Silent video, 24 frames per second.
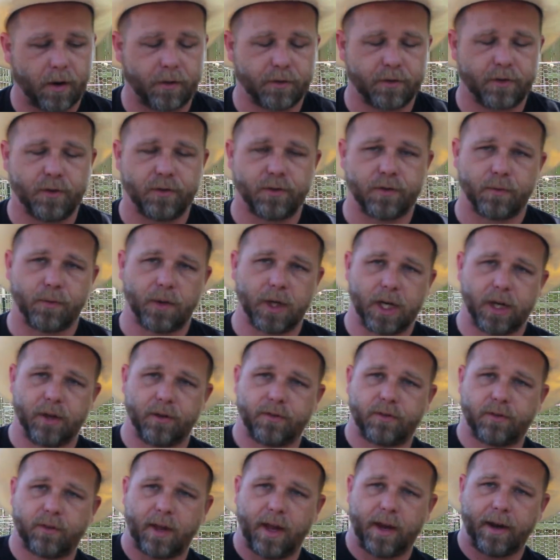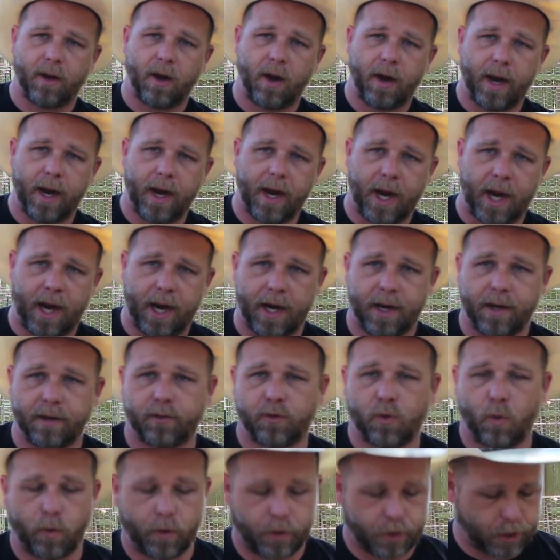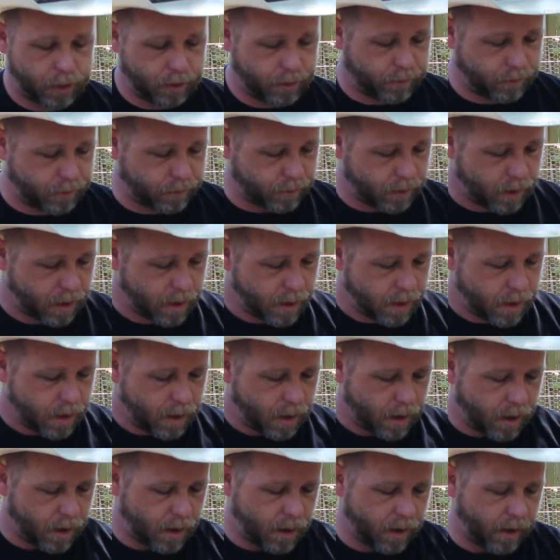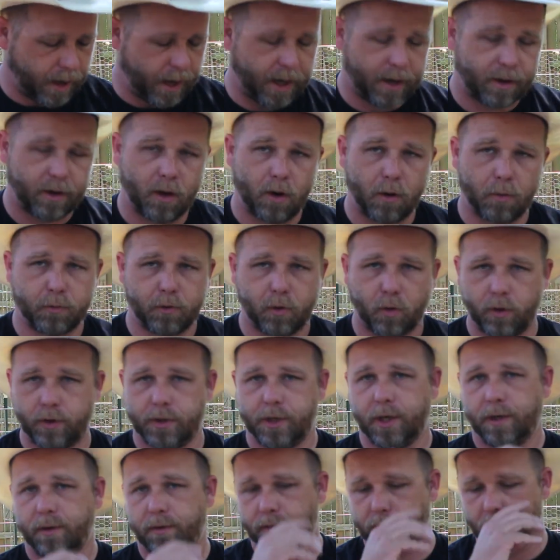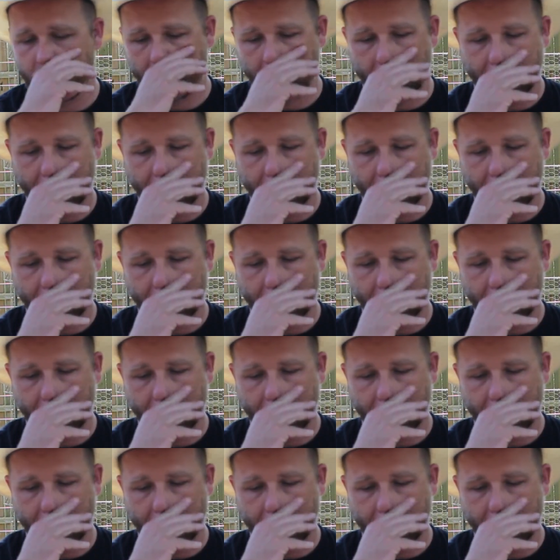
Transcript: I was using one of those like hand torches, hand home torches.